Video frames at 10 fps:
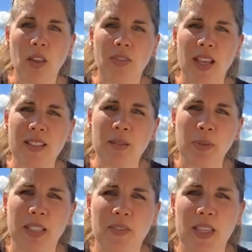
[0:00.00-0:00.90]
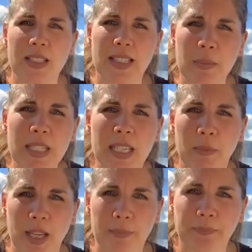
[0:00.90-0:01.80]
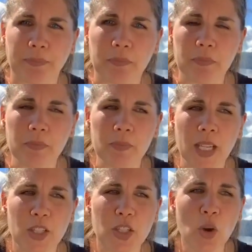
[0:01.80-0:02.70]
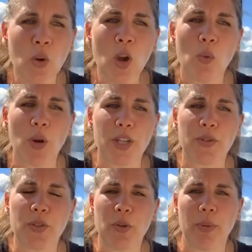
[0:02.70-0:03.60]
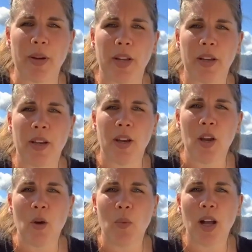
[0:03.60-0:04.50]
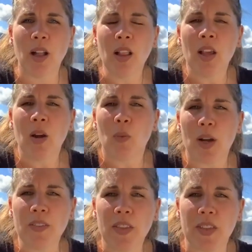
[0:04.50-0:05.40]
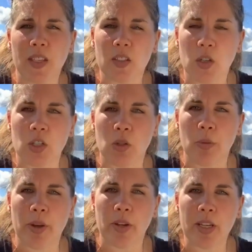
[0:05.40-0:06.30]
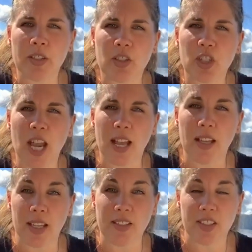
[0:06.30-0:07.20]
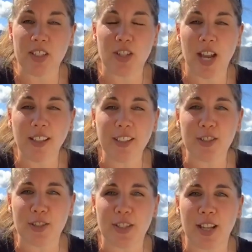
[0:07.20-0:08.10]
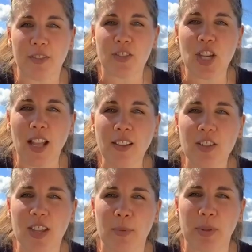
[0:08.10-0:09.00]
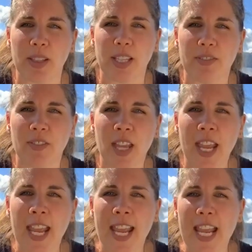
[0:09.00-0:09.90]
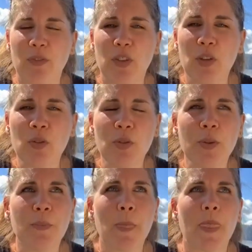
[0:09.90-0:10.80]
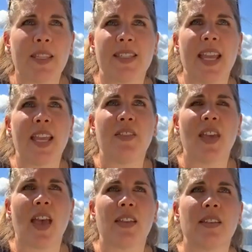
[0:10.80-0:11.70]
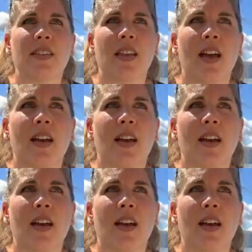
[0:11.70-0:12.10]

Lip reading: that's a belief that's limiting me. So what do you do about it? Well, one of the things you can do about it is to challenge yourself, challenge that belief. If you say that,